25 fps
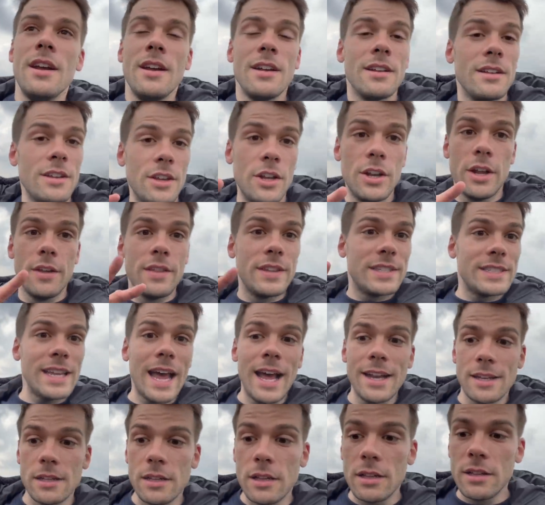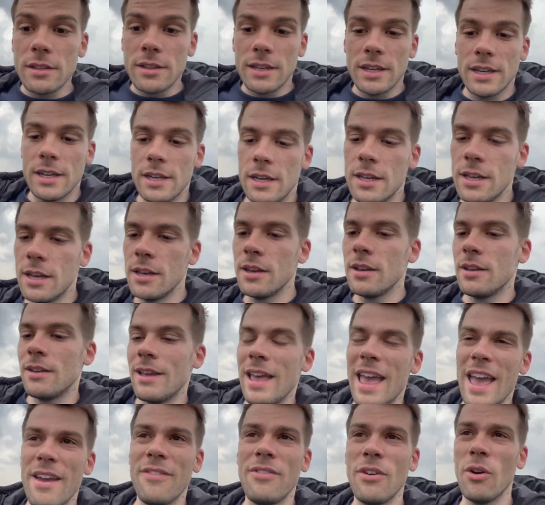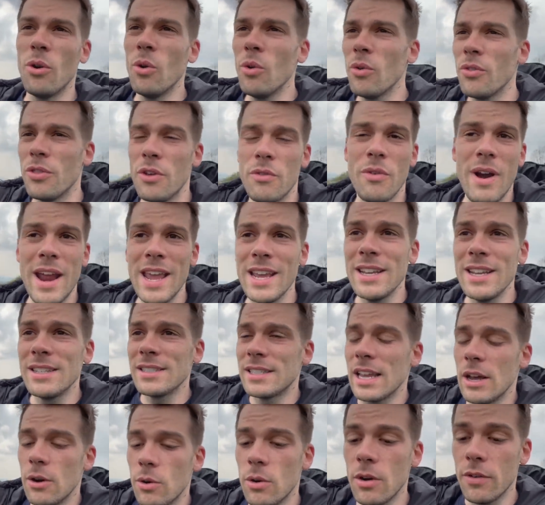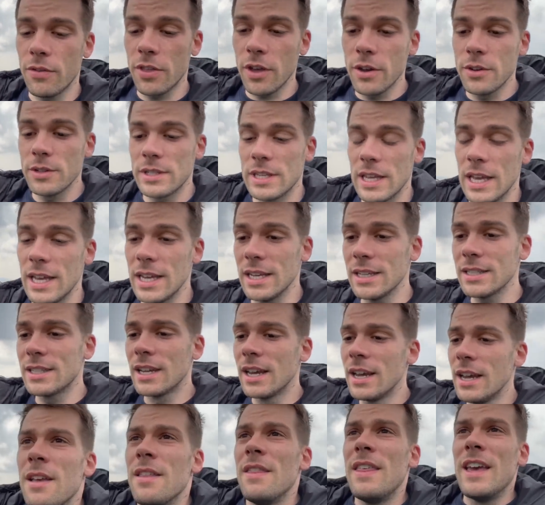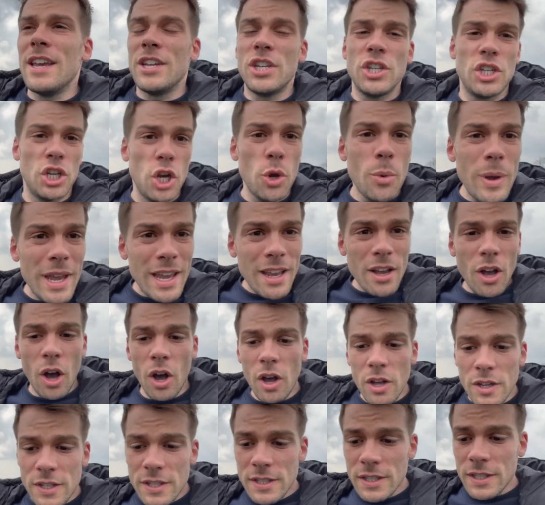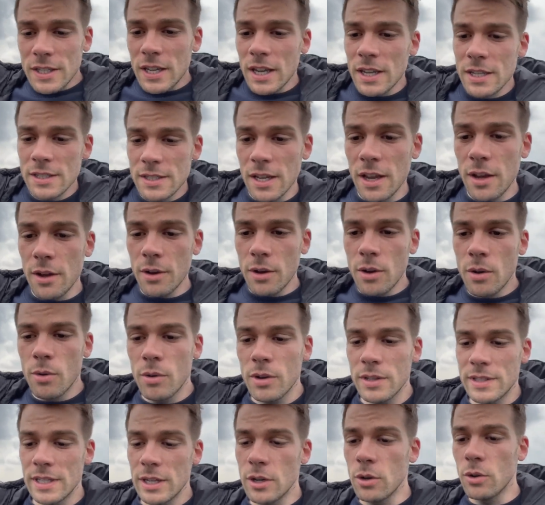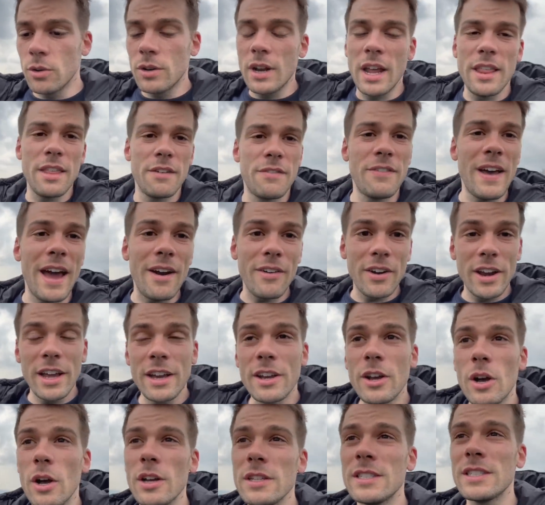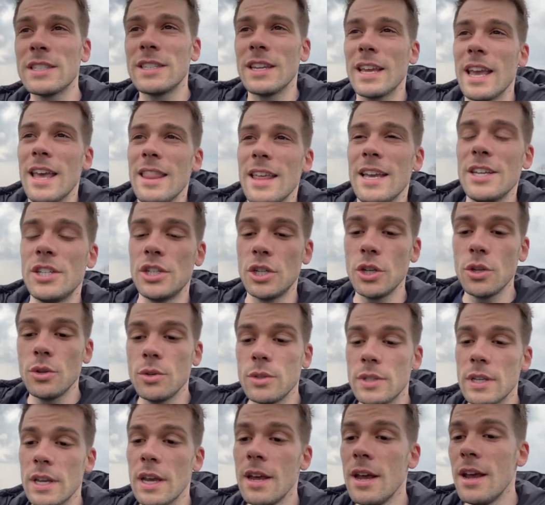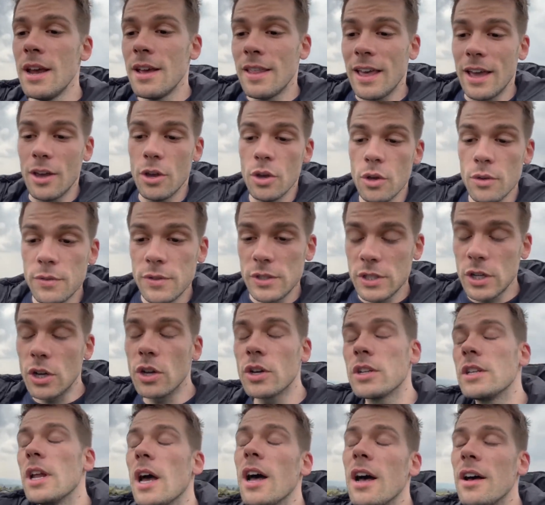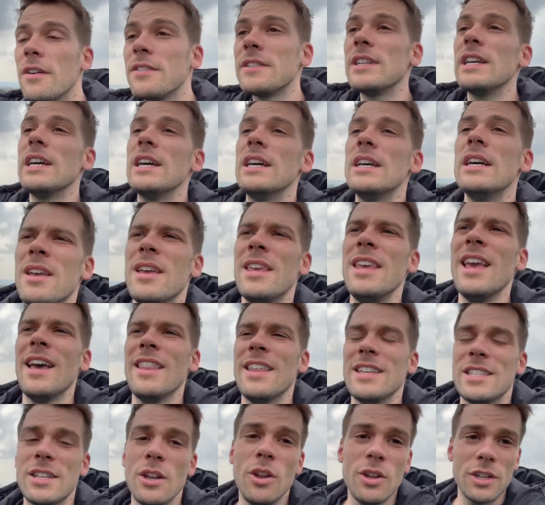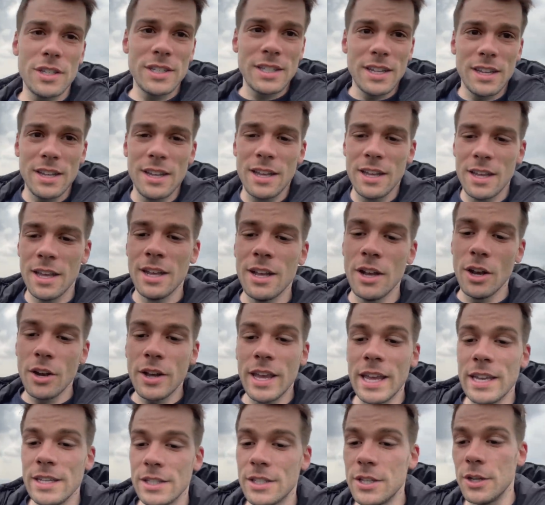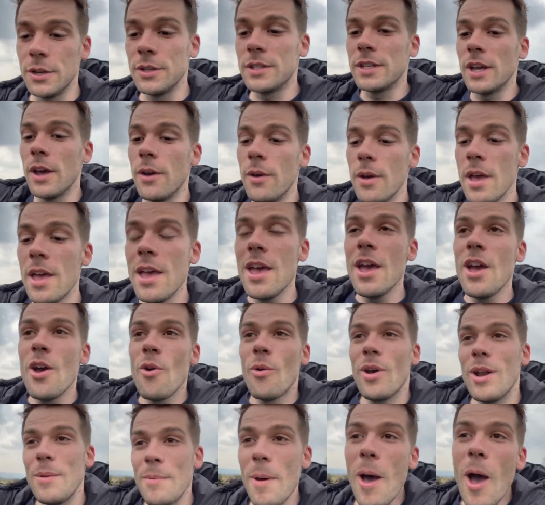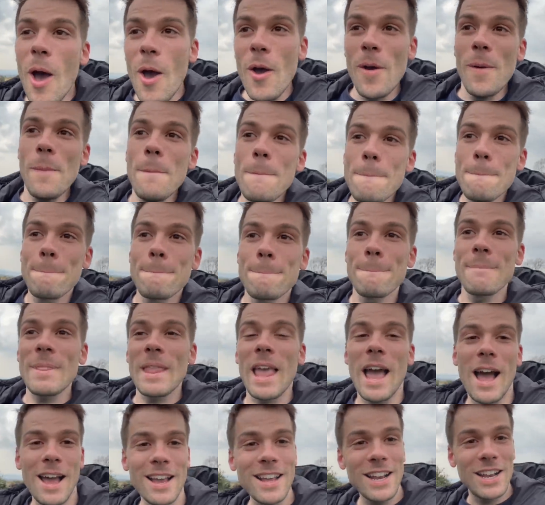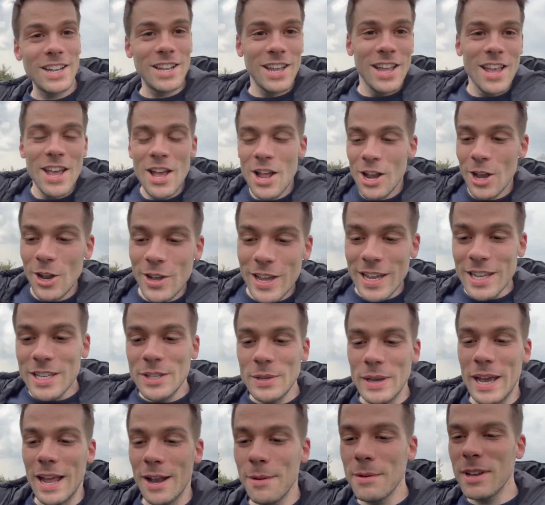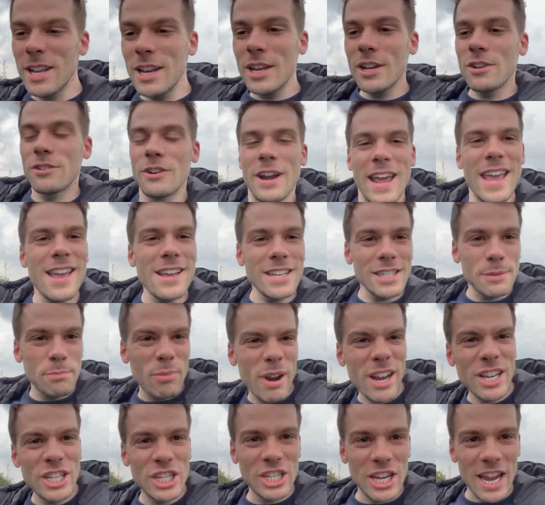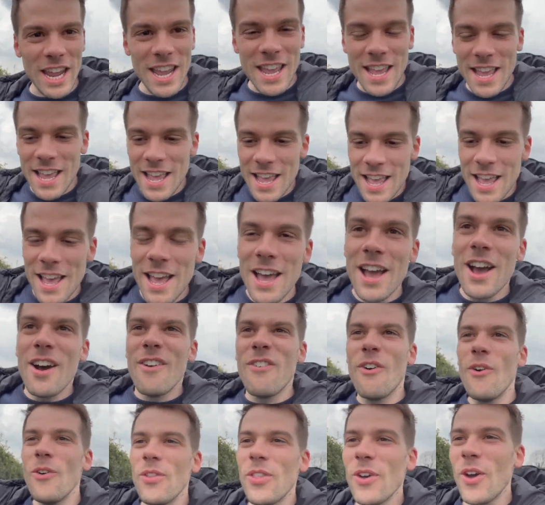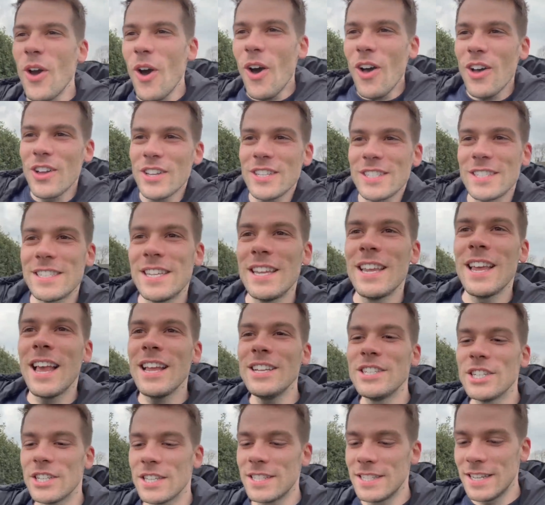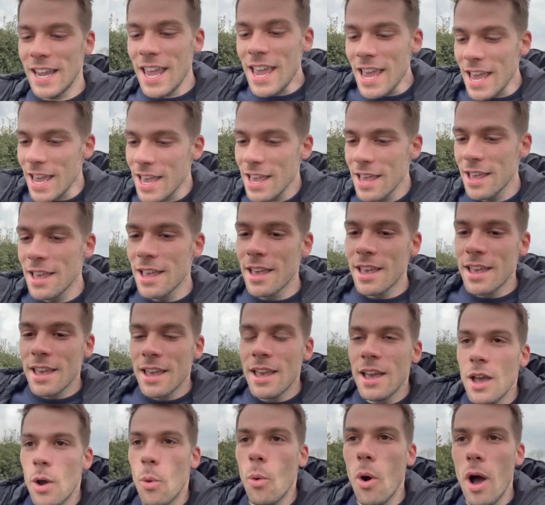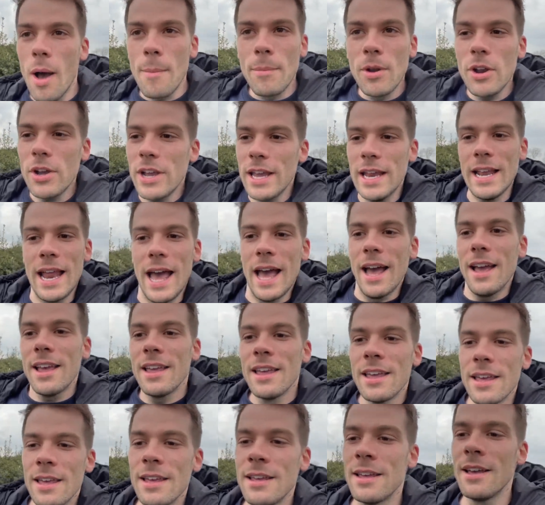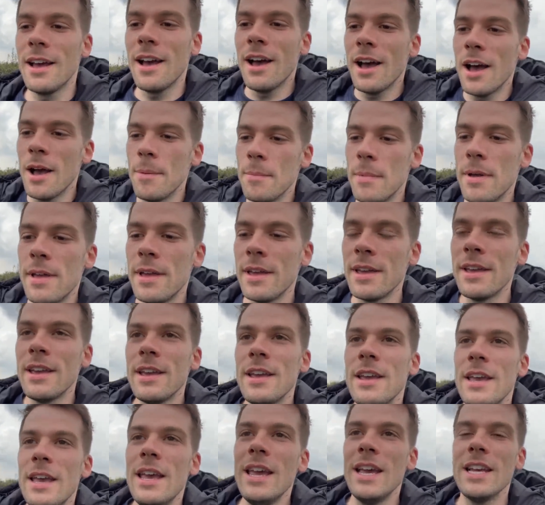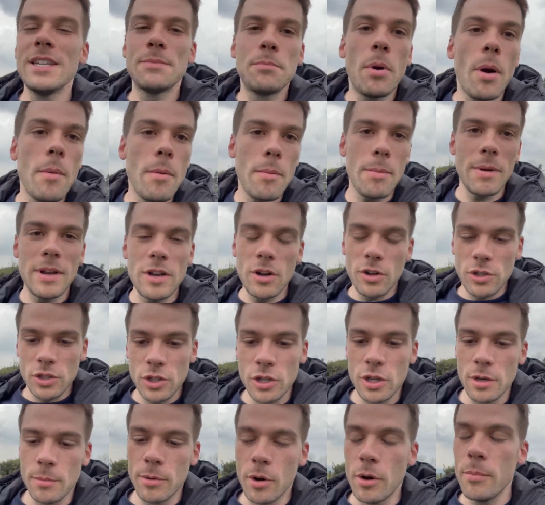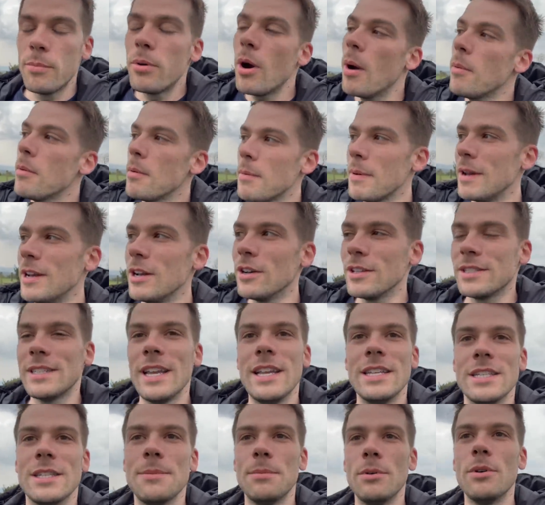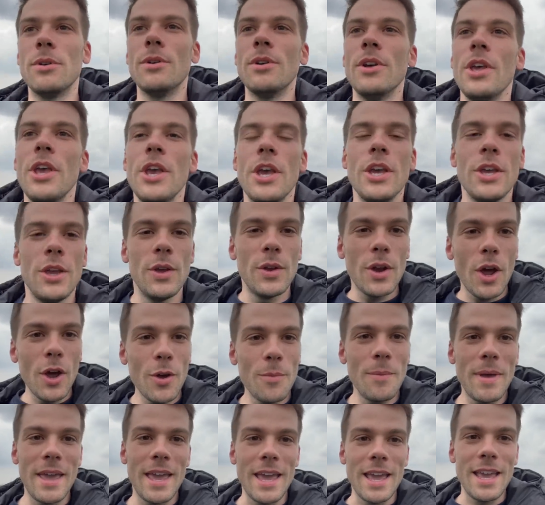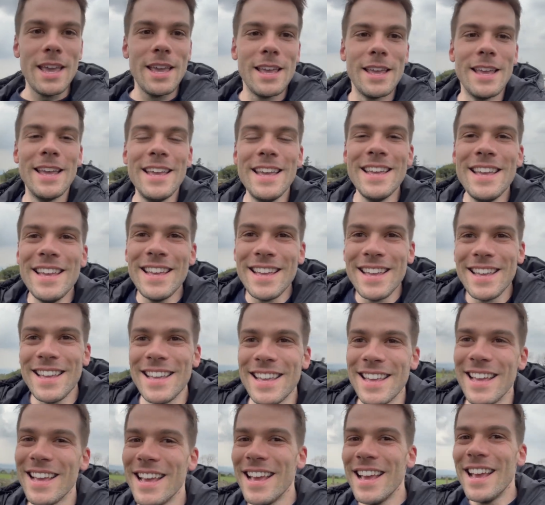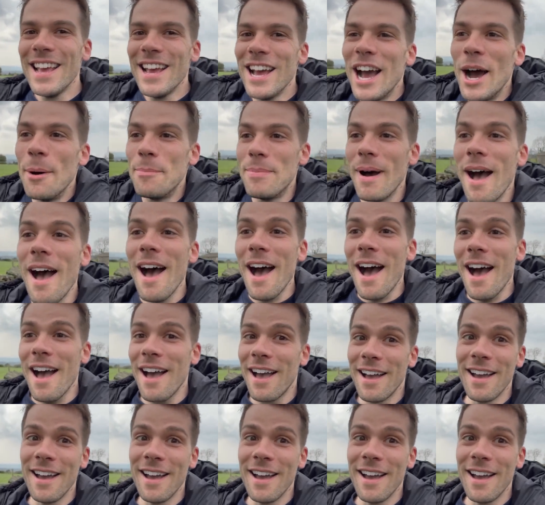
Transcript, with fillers: you know, the saddle, the every all the reins, all of those things, their shoeing costs, so what's it called, like the farrier costs to get their shoes, their hoofs looked after. Yeah, there's lots to look into. So when I'm home, I'm gonna look into it, and I'm gonna create a spreadsheet of all the costs and just see what I'm looking at. Um, it's probably not doable, probably not sensible, you know me, but